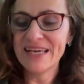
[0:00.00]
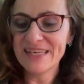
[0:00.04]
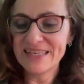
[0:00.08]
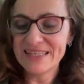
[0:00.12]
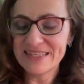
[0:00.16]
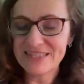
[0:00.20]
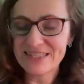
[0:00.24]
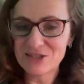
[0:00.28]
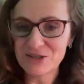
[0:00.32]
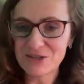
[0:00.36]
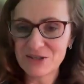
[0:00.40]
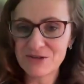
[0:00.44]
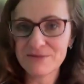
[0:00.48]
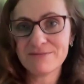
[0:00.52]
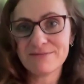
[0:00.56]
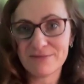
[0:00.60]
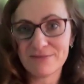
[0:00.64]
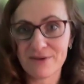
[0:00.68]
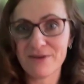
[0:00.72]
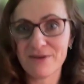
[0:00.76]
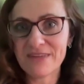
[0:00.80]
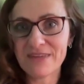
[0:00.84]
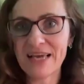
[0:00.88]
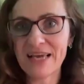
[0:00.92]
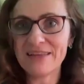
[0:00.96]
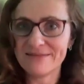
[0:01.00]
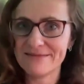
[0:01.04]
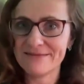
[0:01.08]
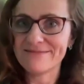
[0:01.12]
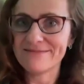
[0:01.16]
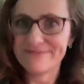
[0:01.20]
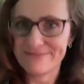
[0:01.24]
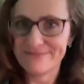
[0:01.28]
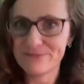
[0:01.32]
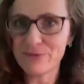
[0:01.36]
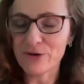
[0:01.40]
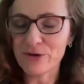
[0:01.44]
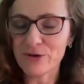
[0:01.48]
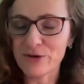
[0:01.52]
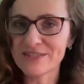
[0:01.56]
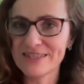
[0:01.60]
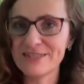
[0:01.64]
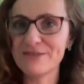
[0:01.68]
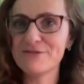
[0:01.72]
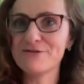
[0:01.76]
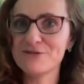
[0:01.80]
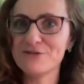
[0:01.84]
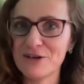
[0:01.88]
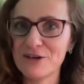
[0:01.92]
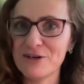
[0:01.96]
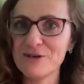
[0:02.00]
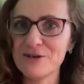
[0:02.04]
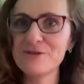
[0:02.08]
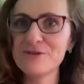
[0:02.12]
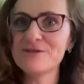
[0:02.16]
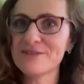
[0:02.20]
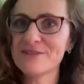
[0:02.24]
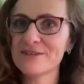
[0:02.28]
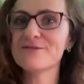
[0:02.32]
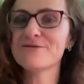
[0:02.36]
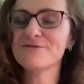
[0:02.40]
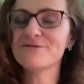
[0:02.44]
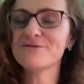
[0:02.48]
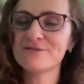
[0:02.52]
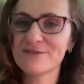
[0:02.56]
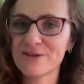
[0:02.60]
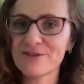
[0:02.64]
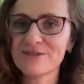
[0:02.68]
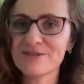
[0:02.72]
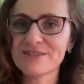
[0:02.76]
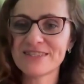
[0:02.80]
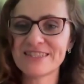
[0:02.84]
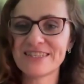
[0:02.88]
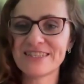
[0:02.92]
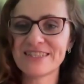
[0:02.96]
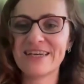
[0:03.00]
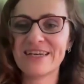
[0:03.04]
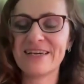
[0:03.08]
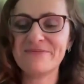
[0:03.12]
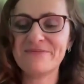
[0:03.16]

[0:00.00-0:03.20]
So on that positive note of not